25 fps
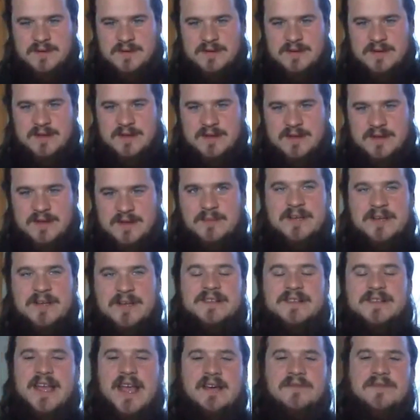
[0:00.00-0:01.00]
And because they
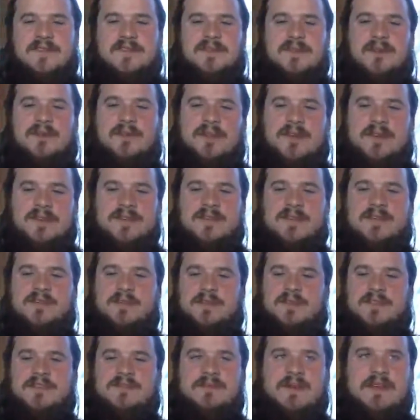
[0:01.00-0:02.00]
have a soul that exists within
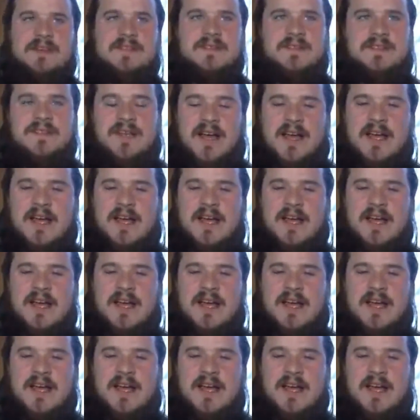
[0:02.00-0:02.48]
space and time,